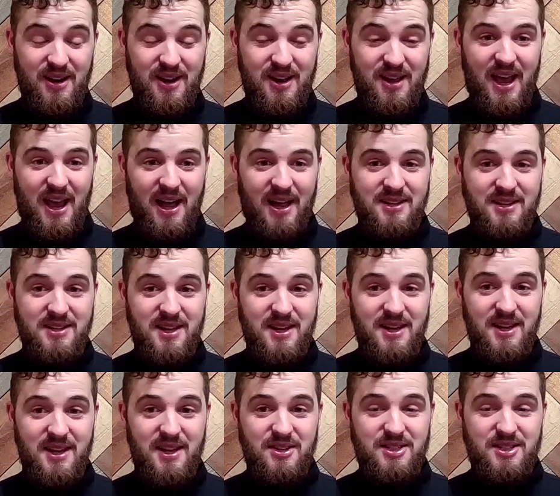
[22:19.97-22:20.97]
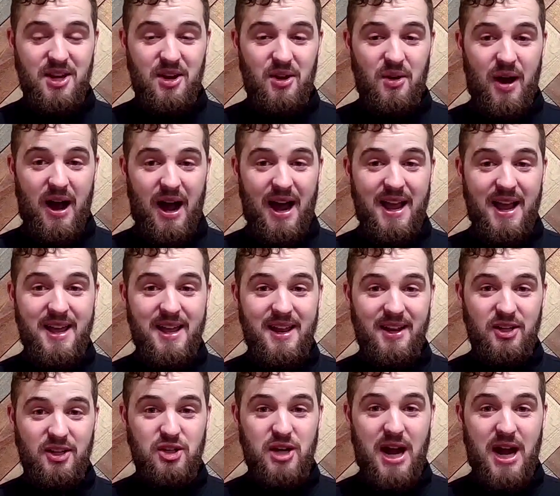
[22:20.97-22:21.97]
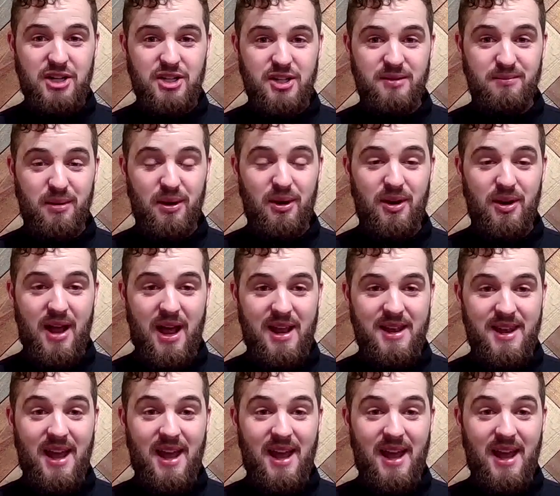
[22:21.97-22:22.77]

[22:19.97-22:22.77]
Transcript: And so I hit a crash and burn at